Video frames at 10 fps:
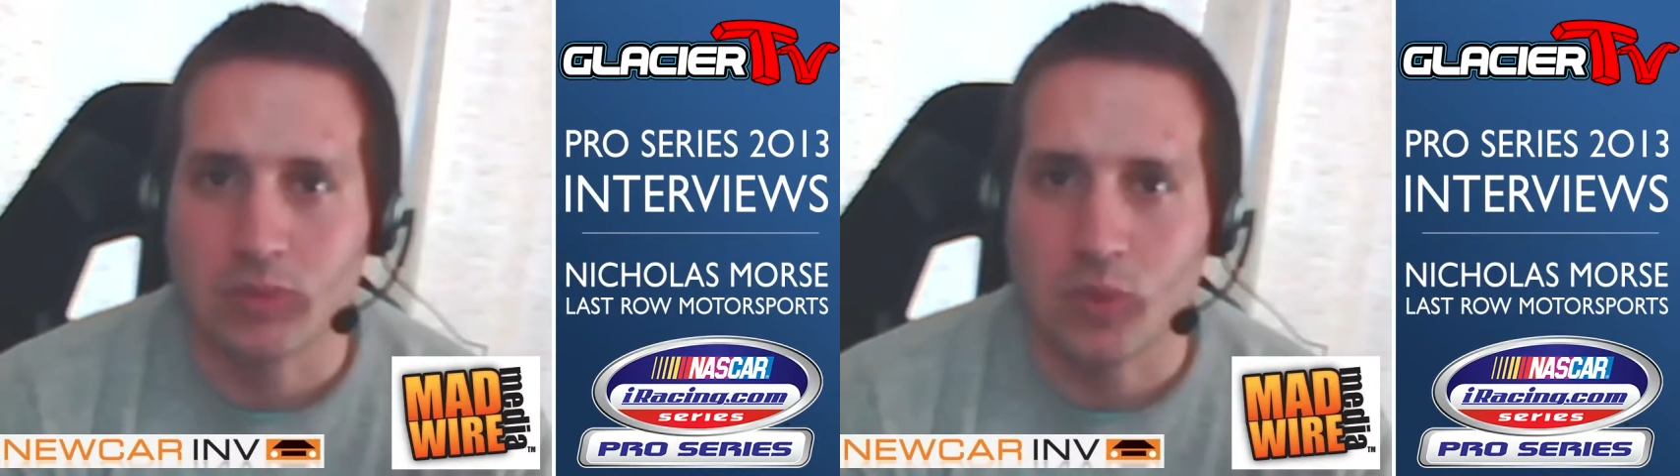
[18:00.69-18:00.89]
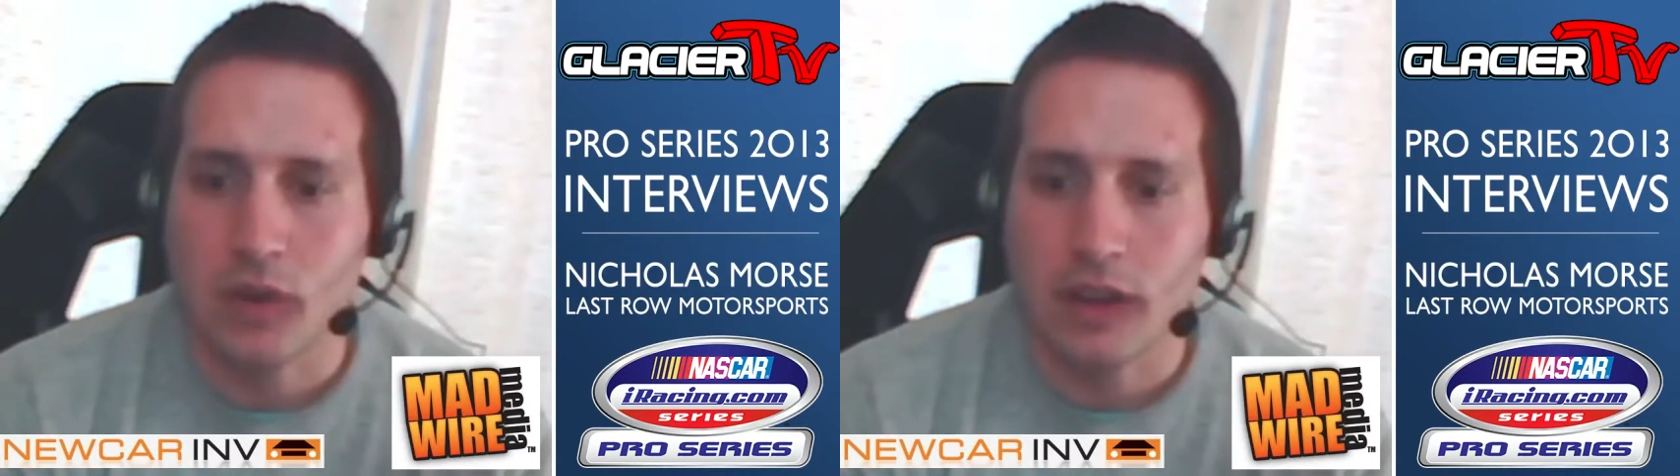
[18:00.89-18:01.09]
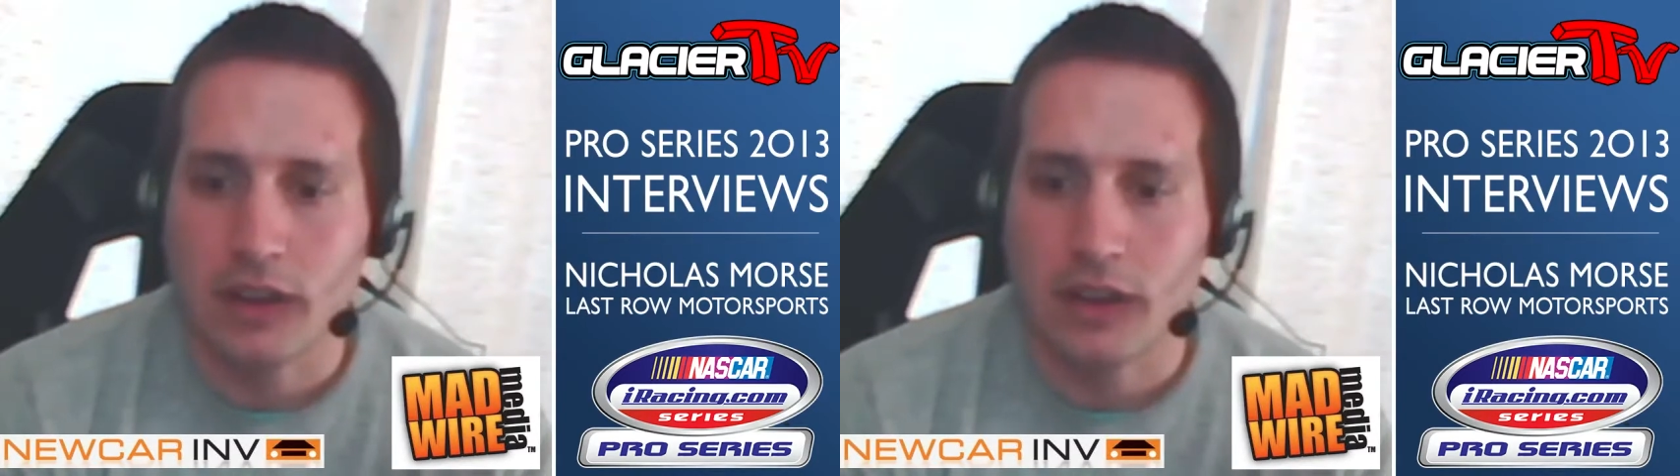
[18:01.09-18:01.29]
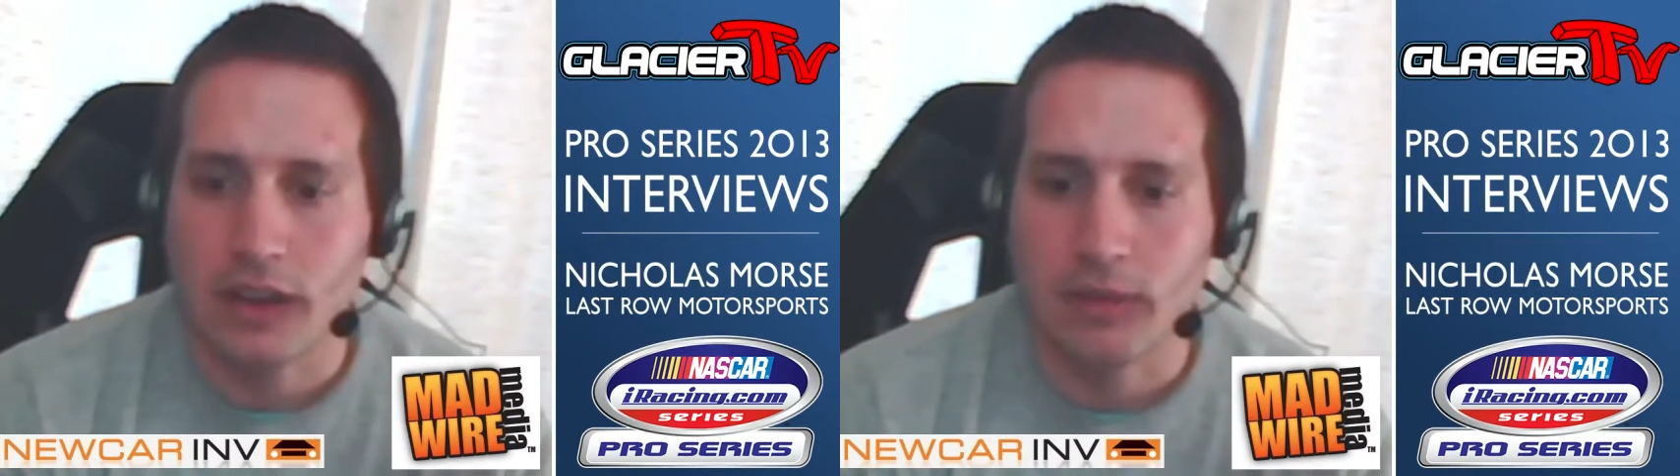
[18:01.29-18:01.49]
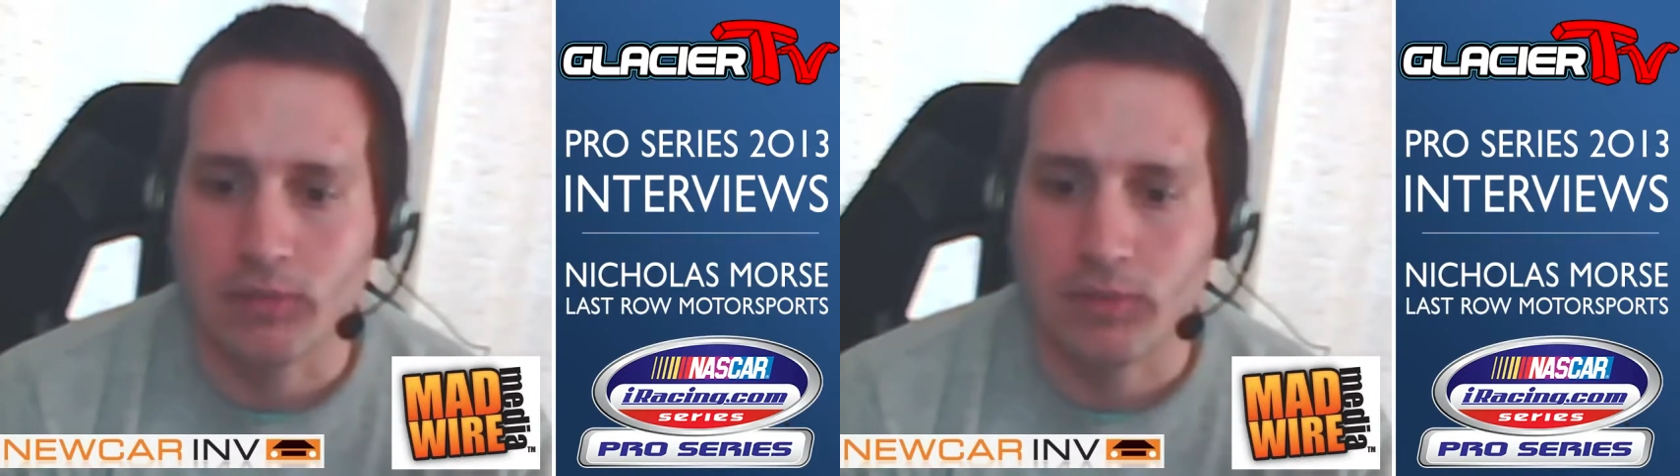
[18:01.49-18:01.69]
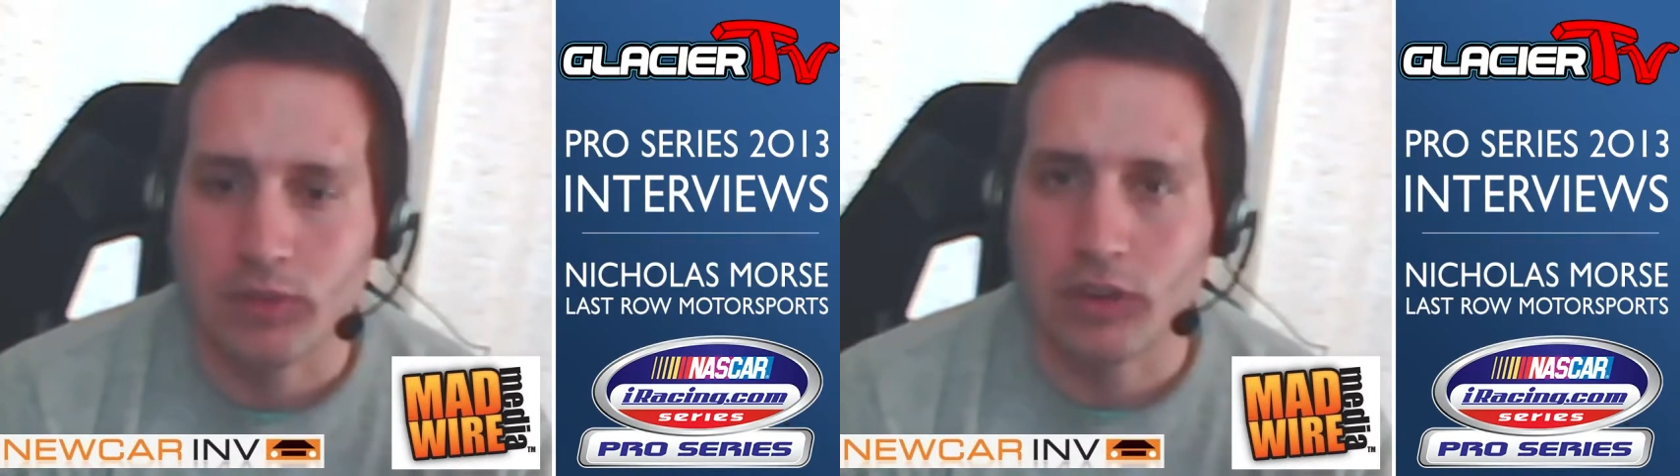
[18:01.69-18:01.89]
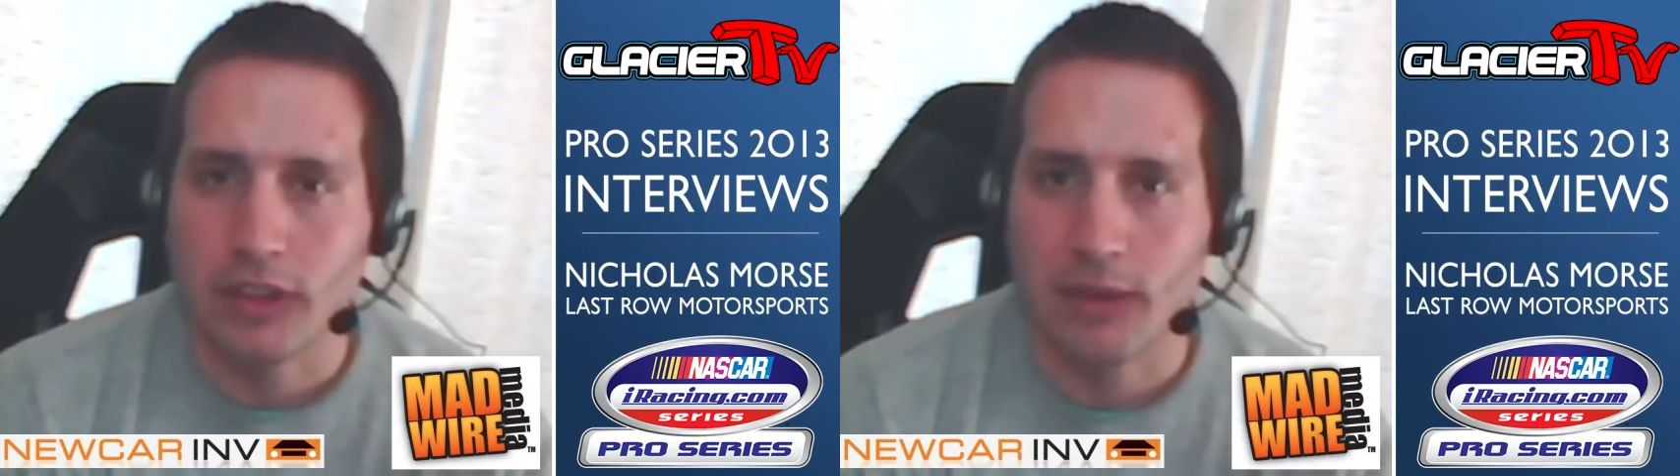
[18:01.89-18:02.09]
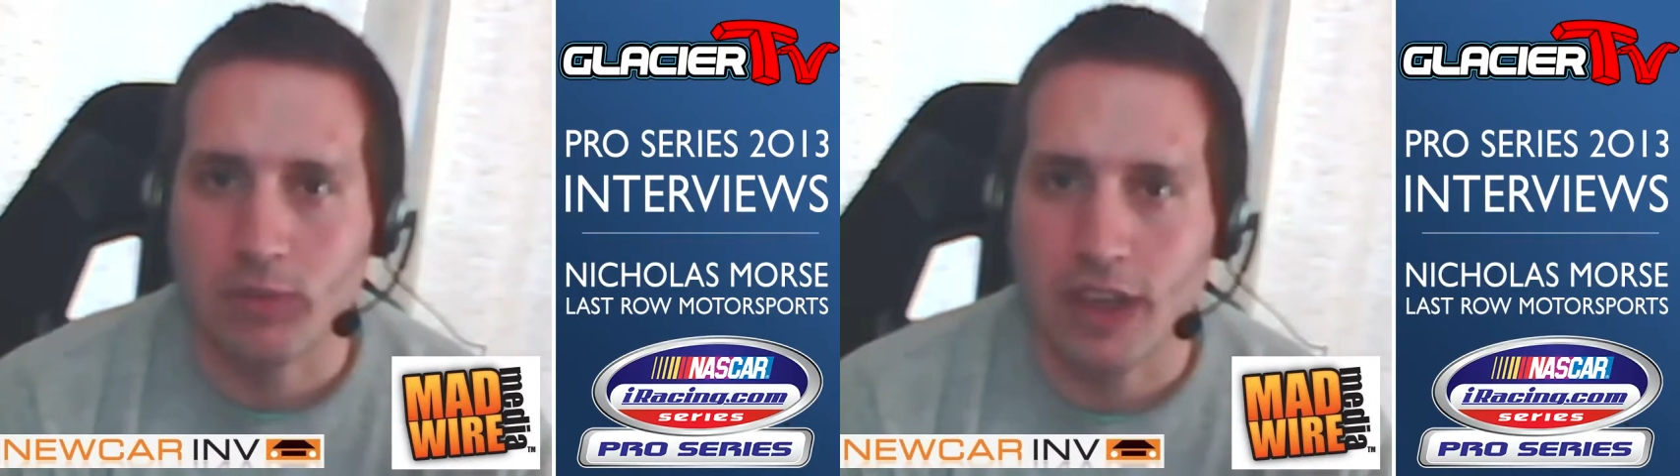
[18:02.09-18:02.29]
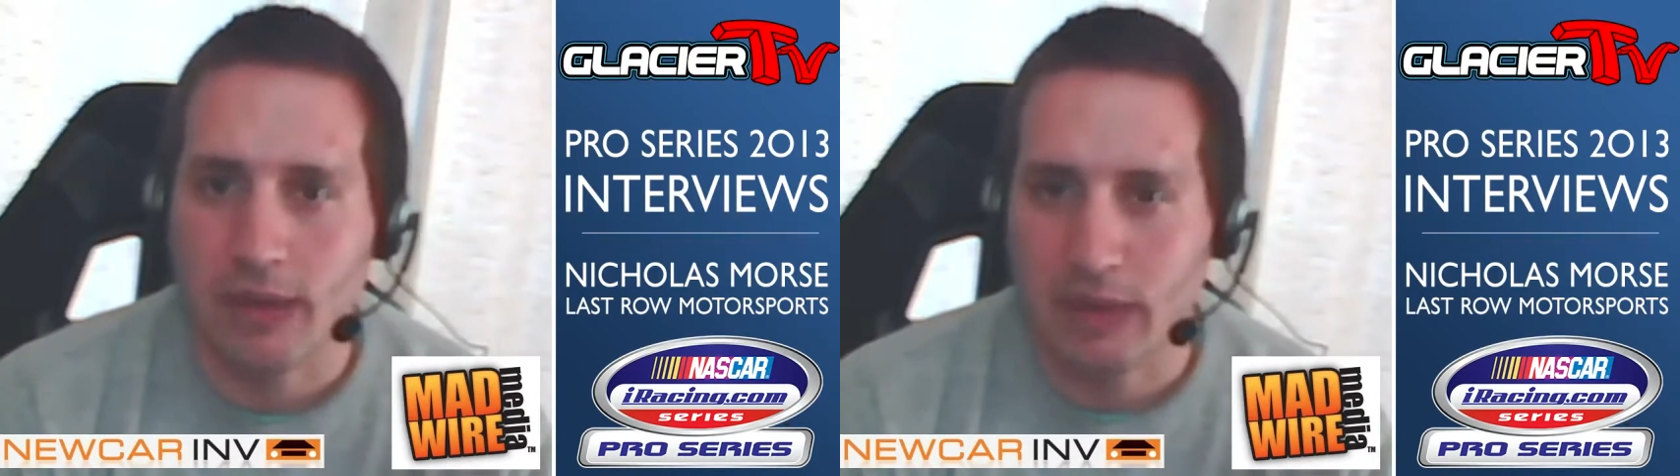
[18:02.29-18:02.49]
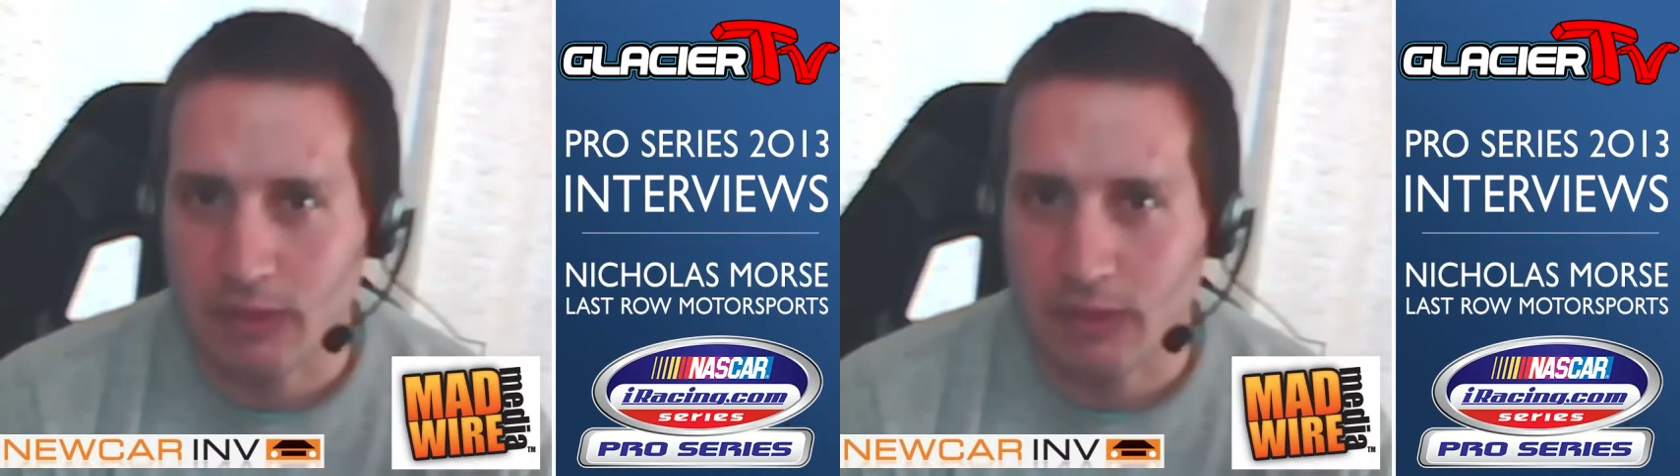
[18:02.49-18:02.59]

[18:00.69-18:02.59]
one. Currently, I'm rehabbing